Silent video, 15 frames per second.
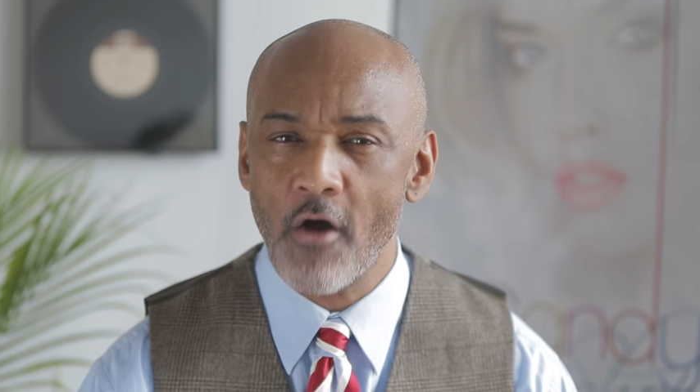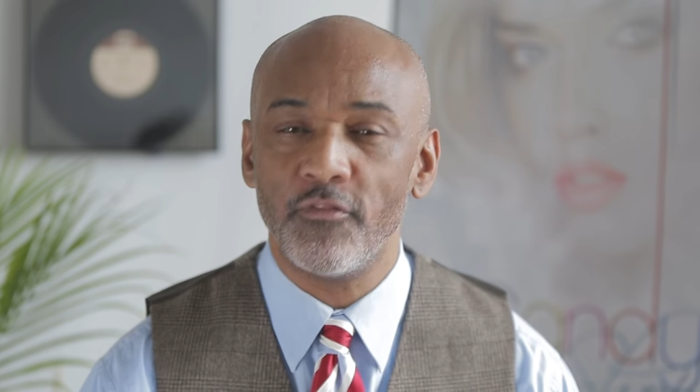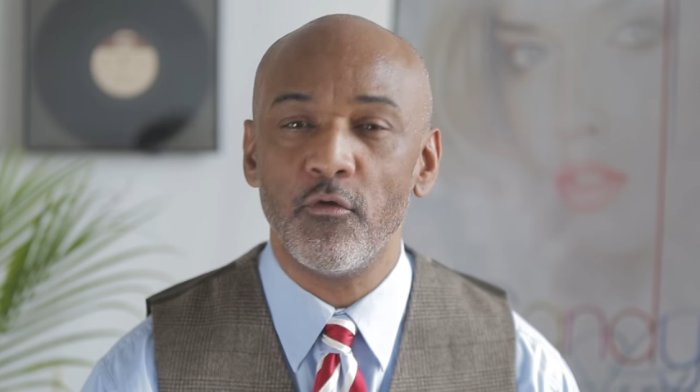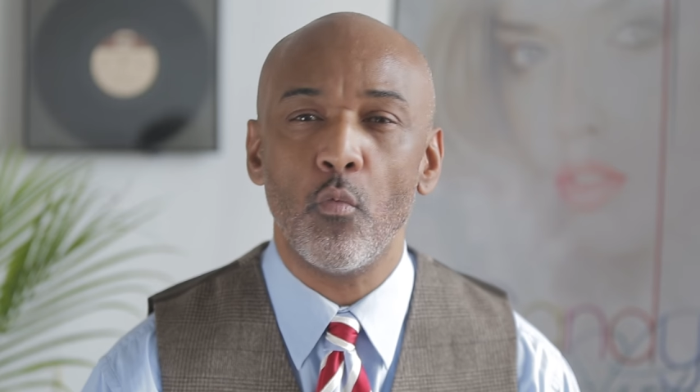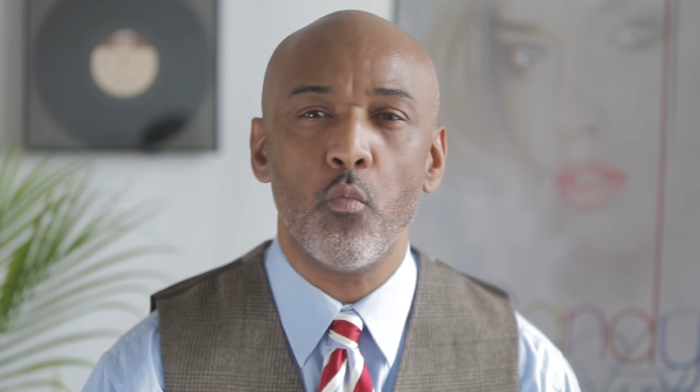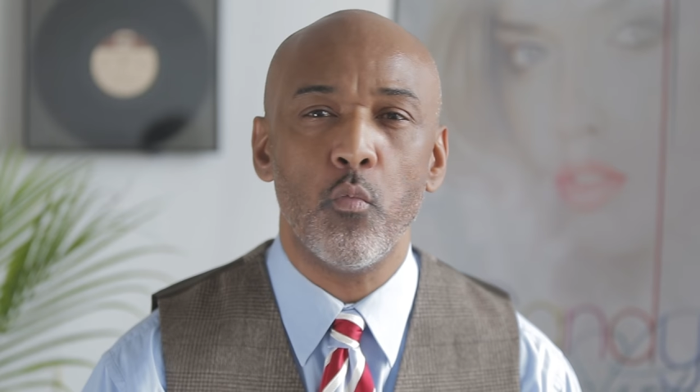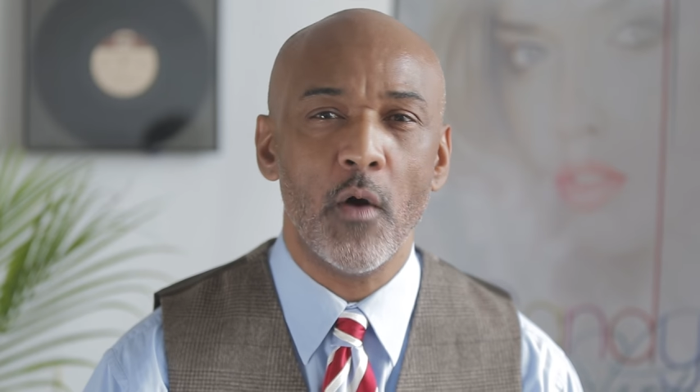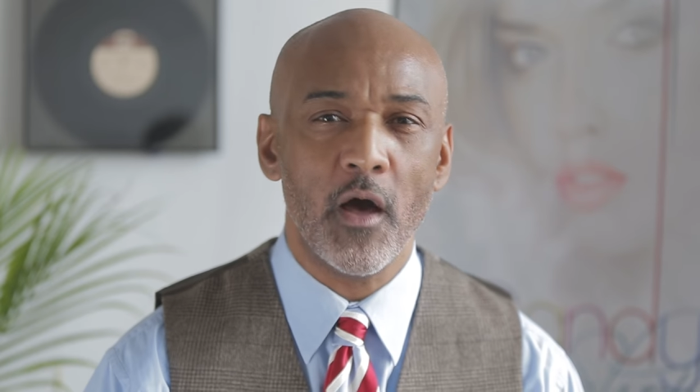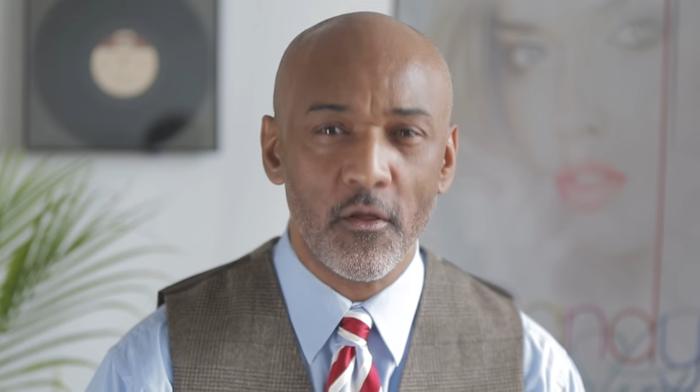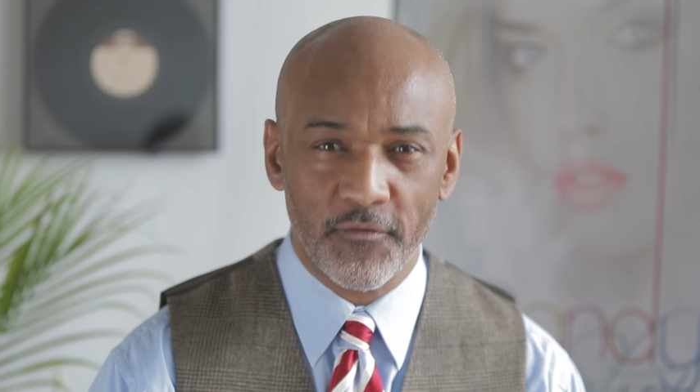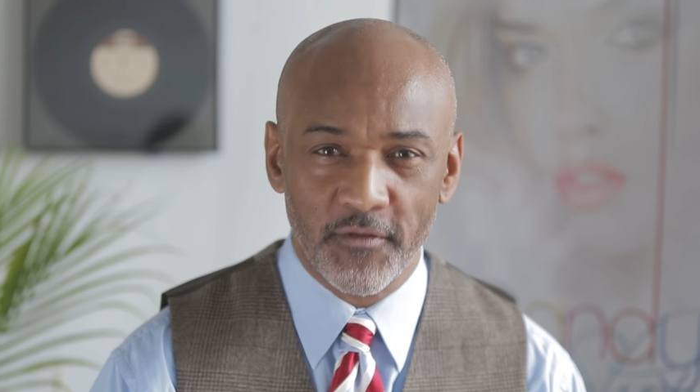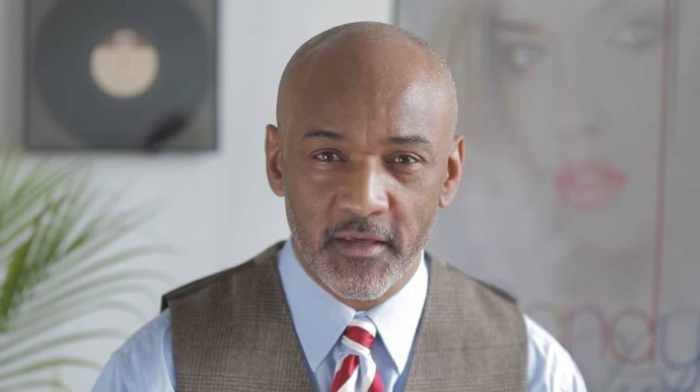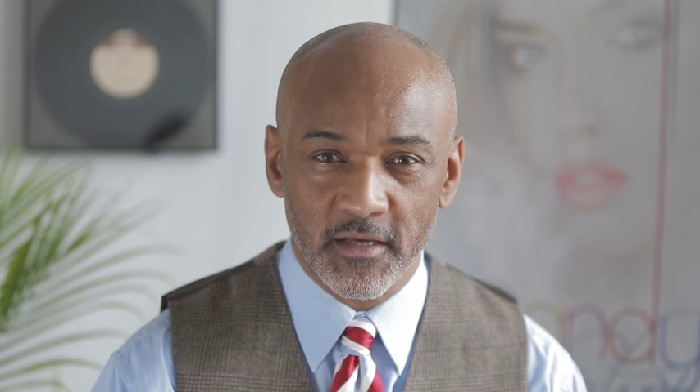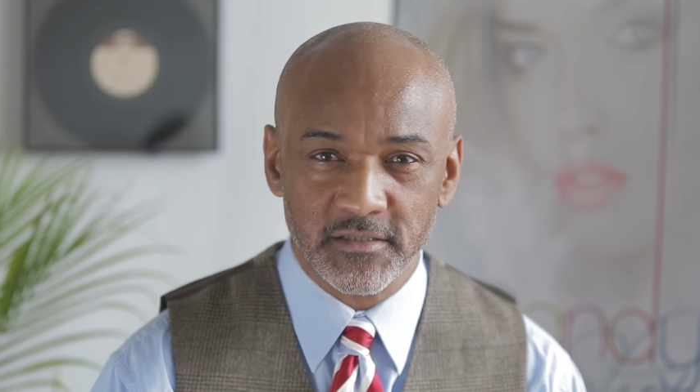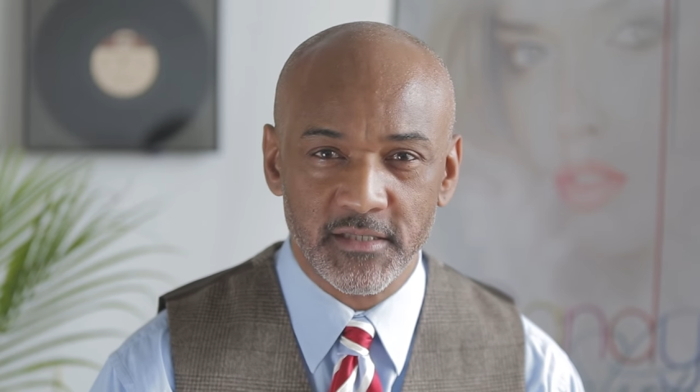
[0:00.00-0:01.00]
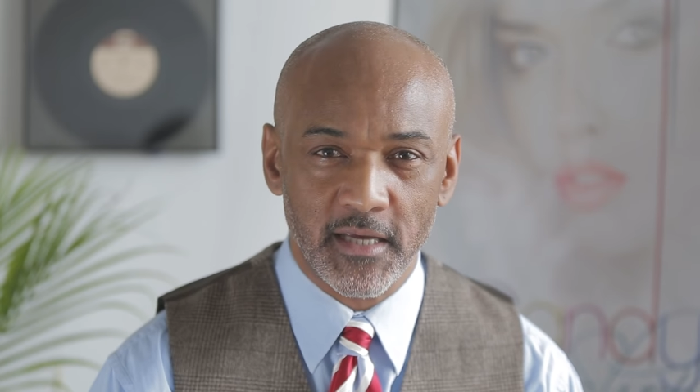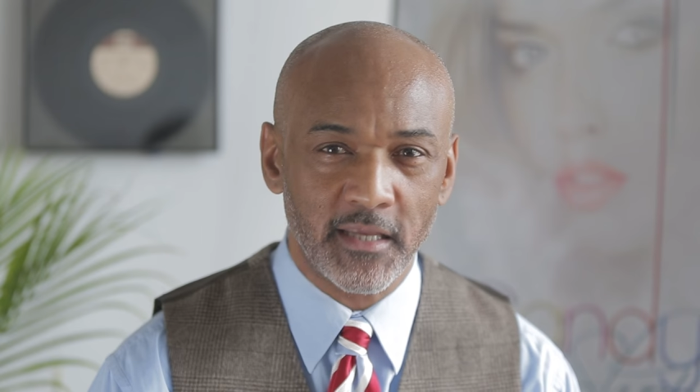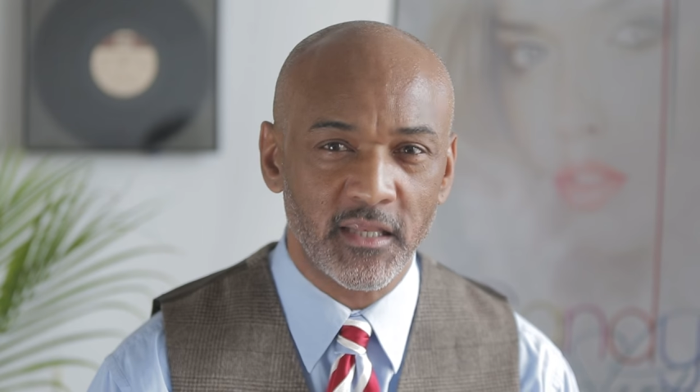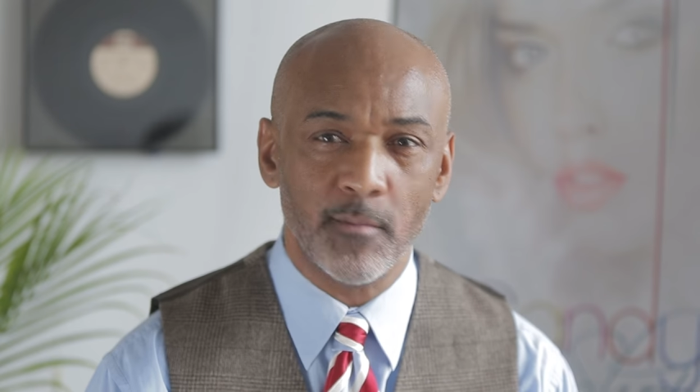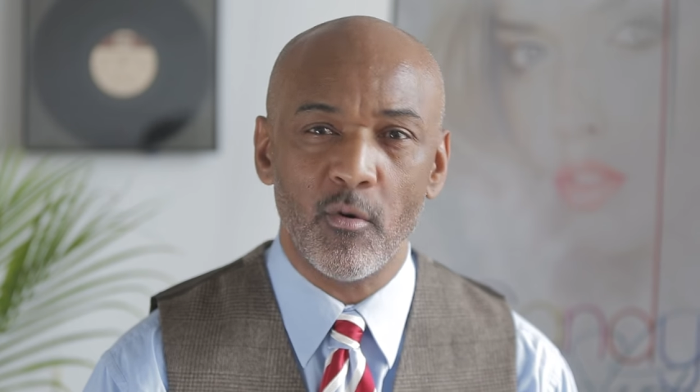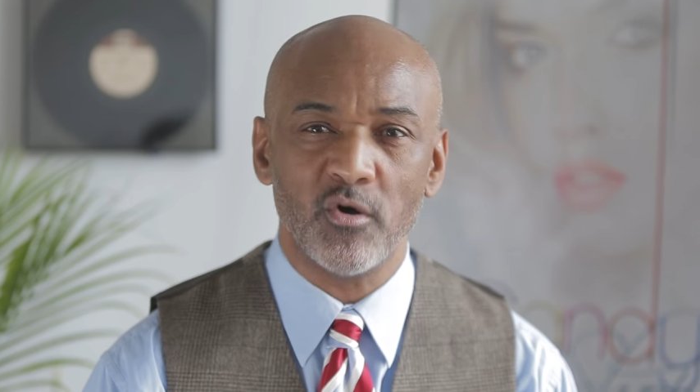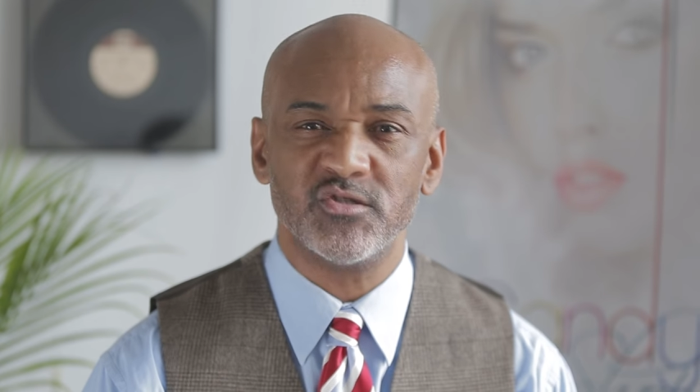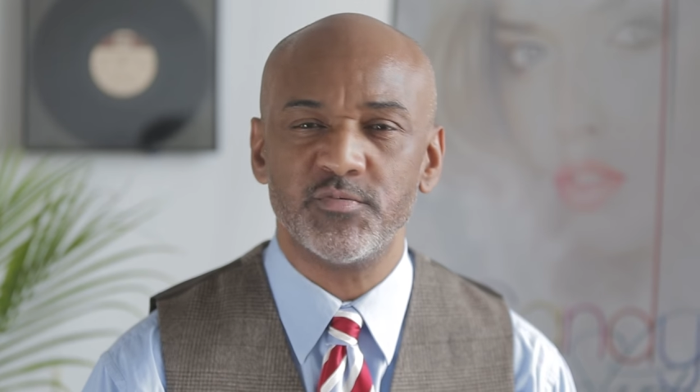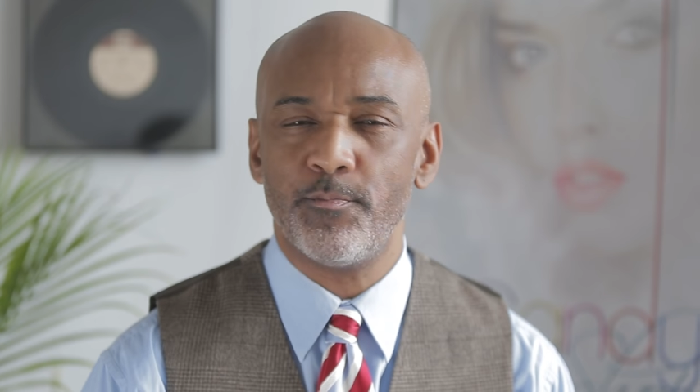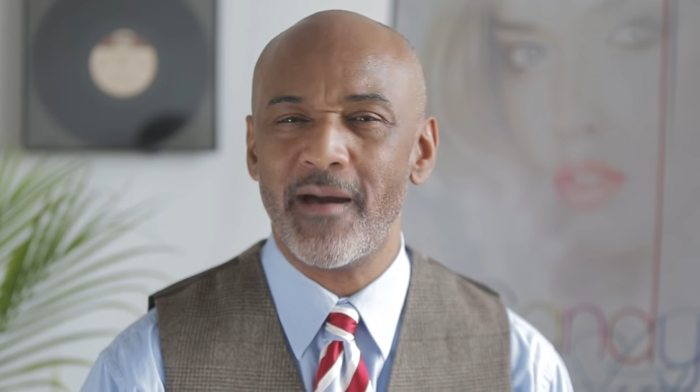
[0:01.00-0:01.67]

are the wealthiest and the most